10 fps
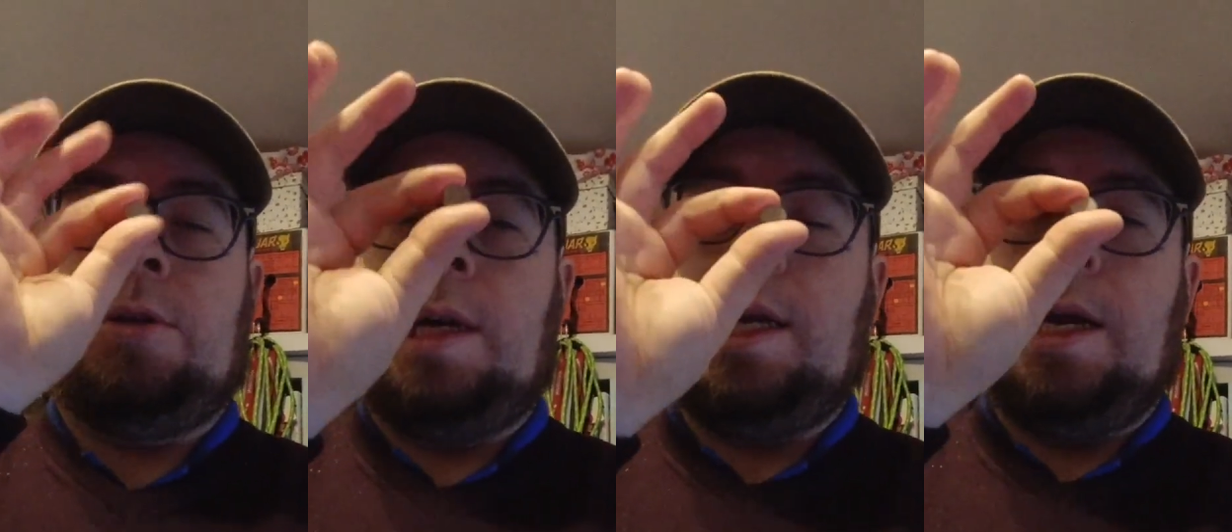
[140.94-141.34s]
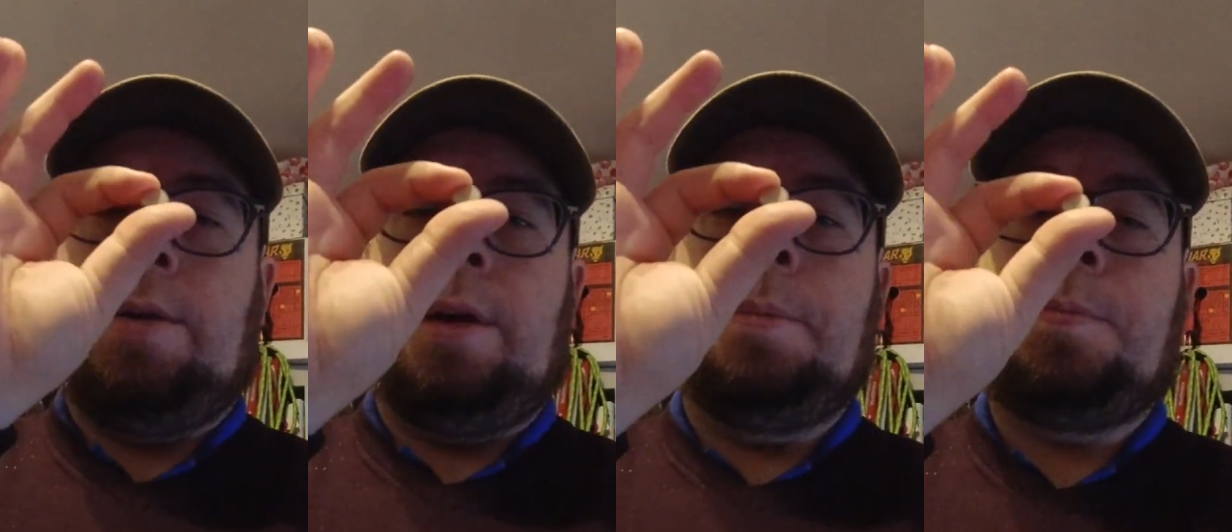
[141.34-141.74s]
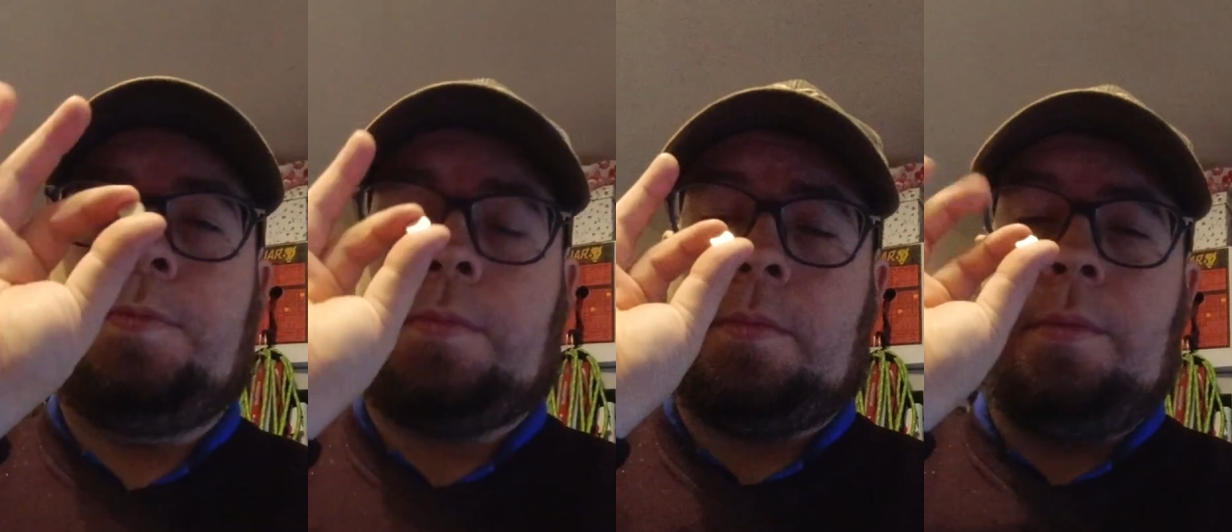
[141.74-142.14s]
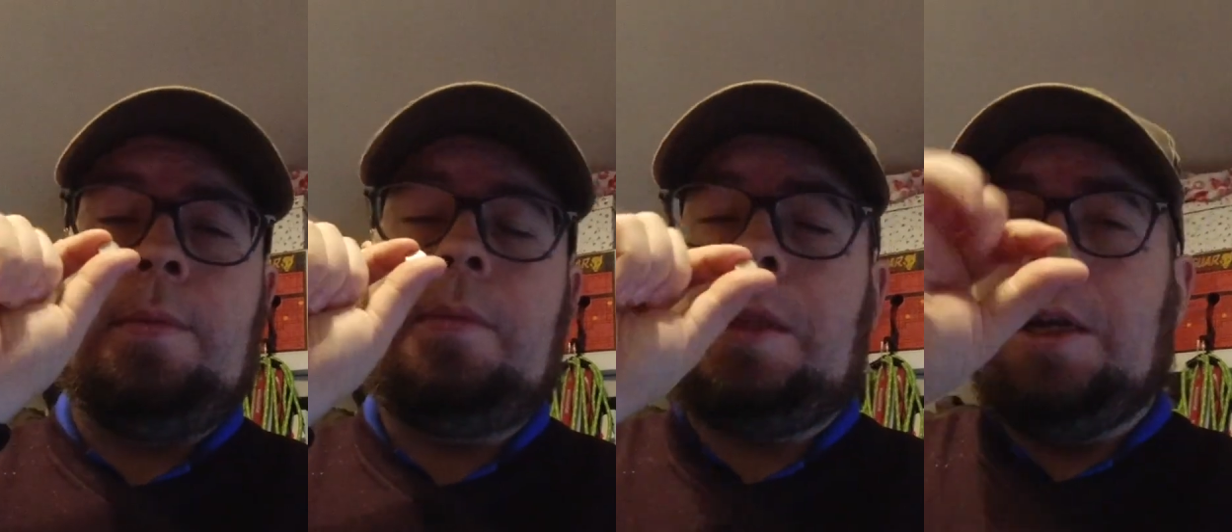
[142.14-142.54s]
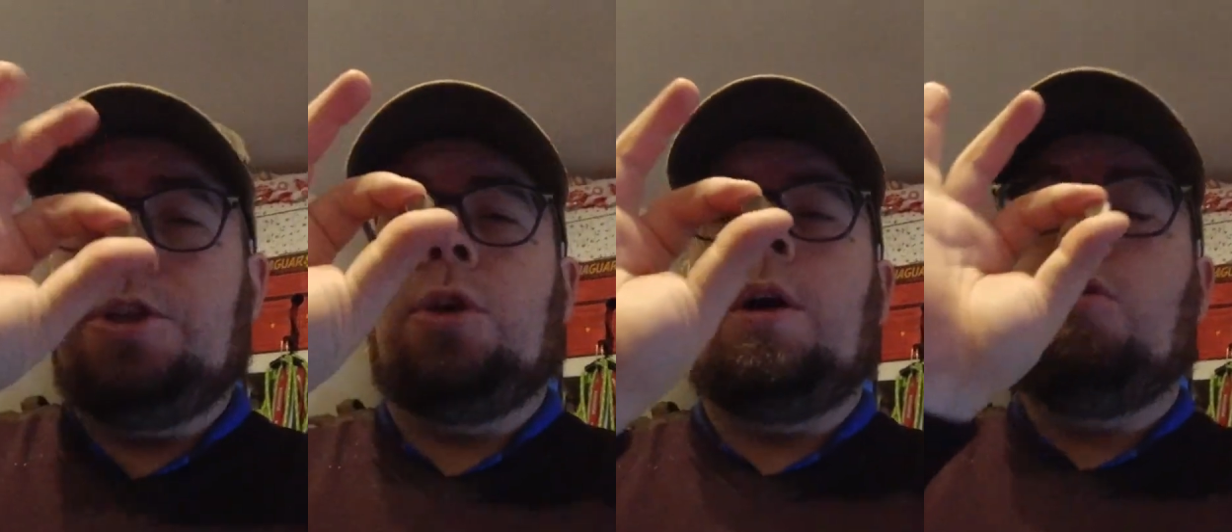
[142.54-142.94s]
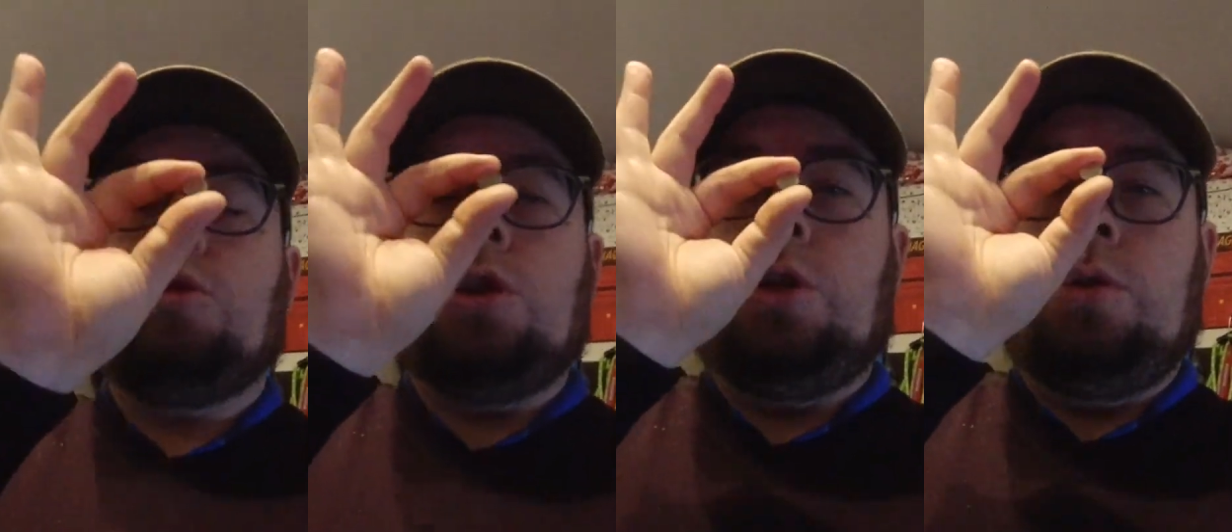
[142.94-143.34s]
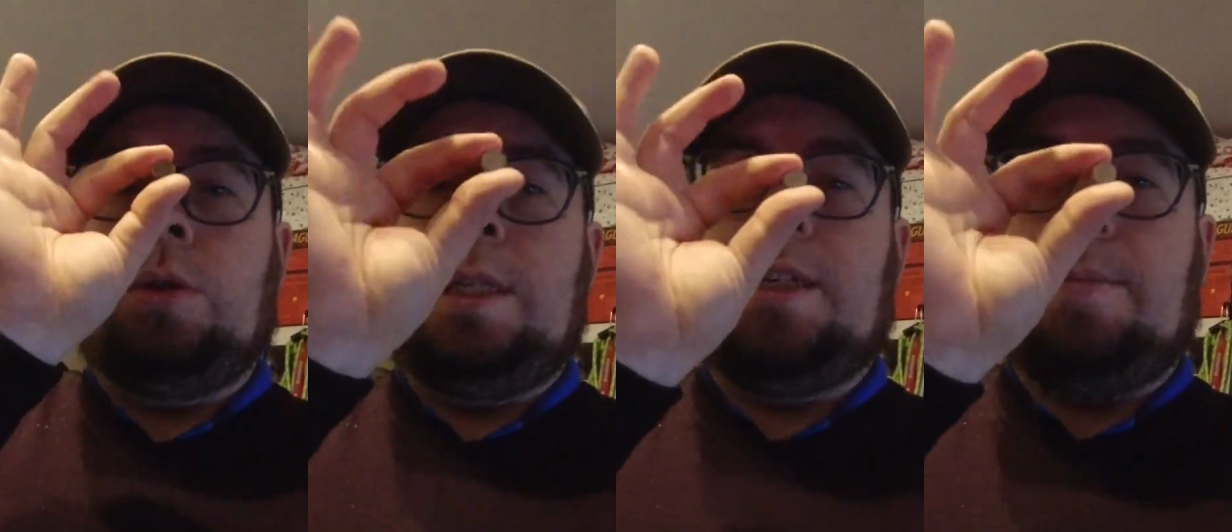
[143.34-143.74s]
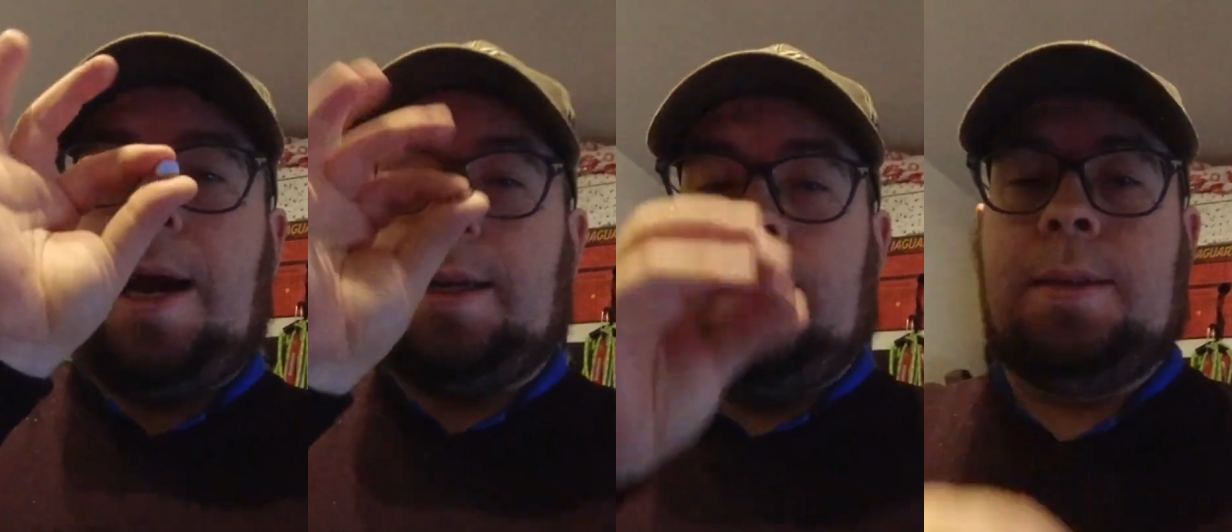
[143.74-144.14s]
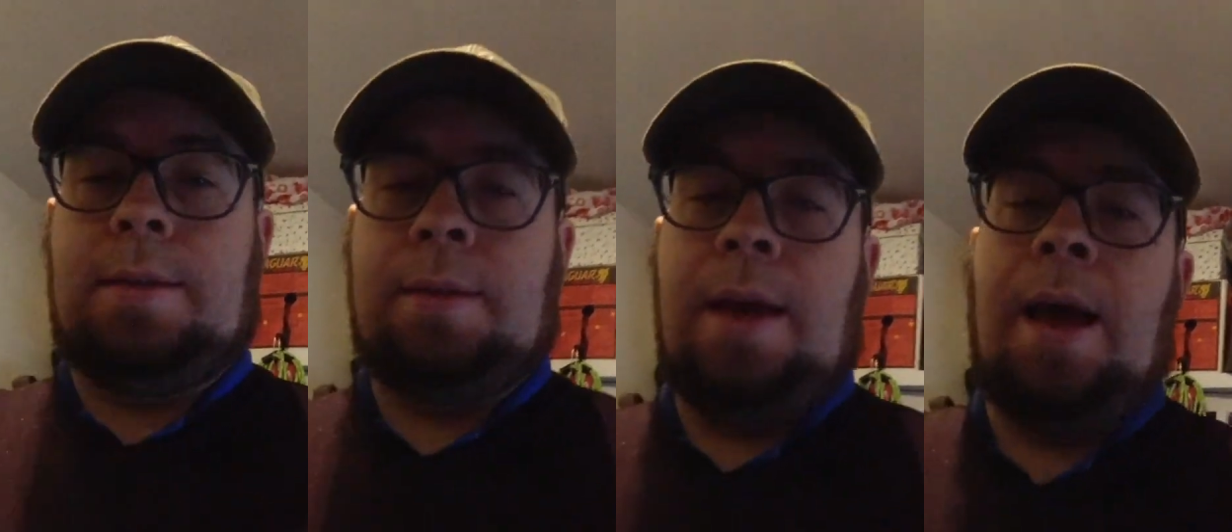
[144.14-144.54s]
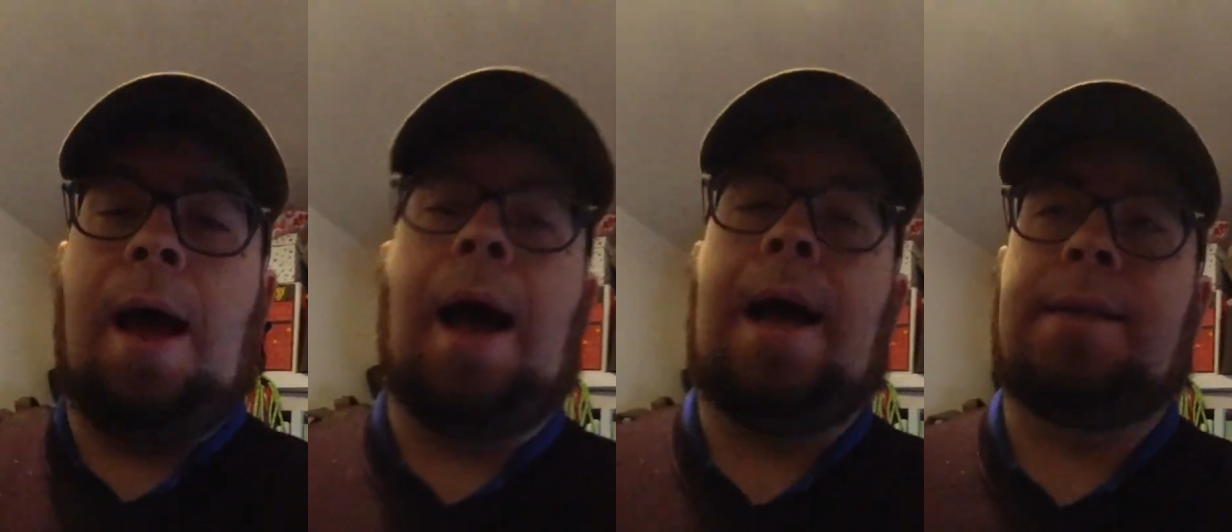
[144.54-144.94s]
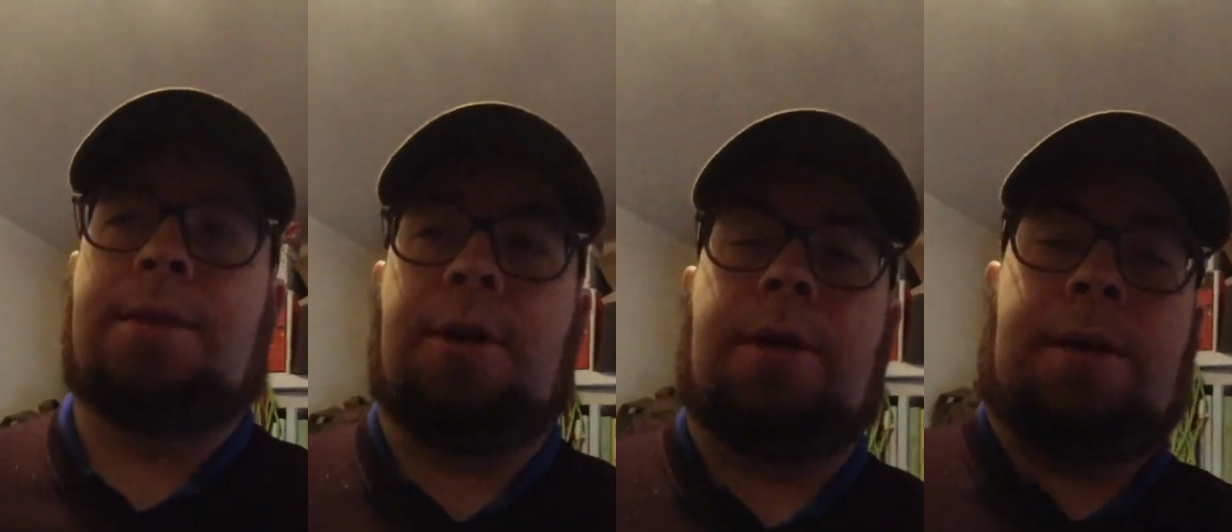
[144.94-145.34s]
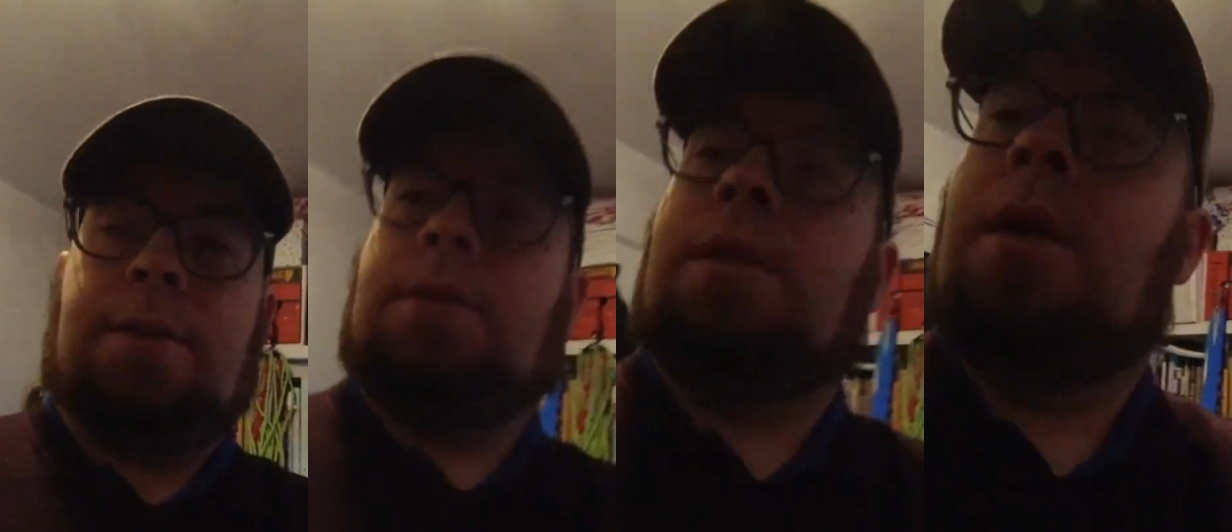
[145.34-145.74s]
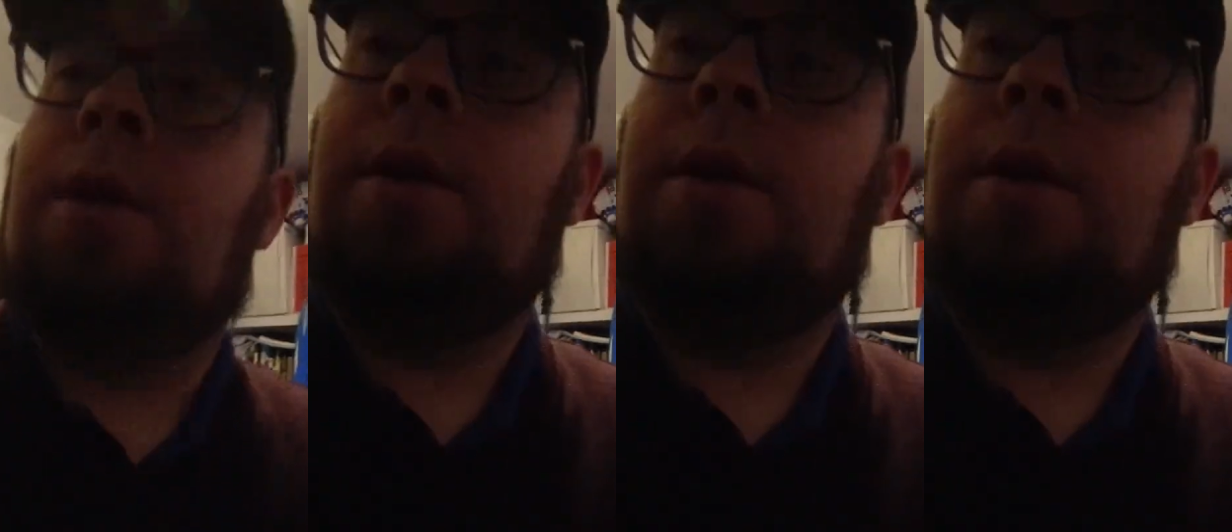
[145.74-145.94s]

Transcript: training area, so I also use these magnets as targets.